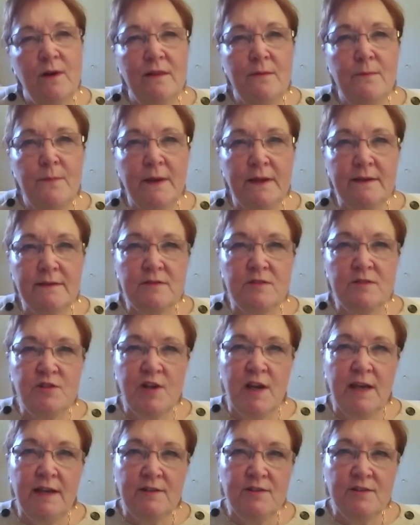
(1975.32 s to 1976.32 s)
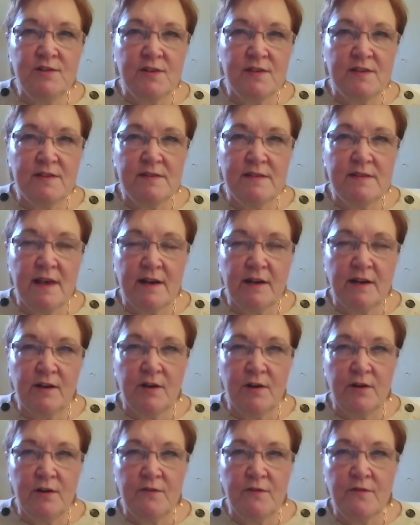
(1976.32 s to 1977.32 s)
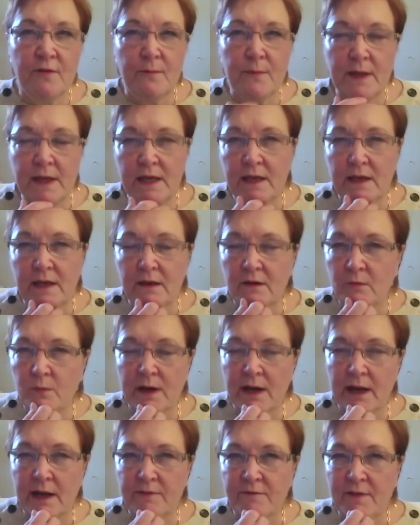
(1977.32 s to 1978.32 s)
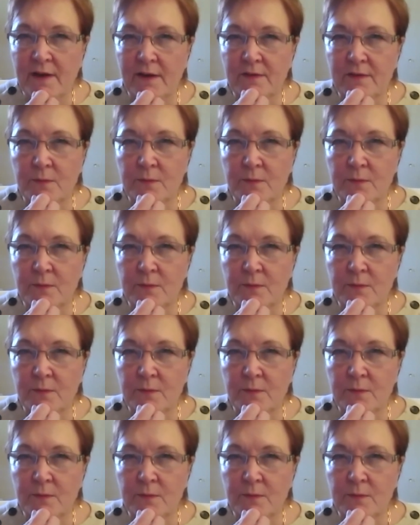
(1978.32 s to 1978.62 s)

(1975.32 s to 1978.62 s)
biggest changes that occurred for me when I found the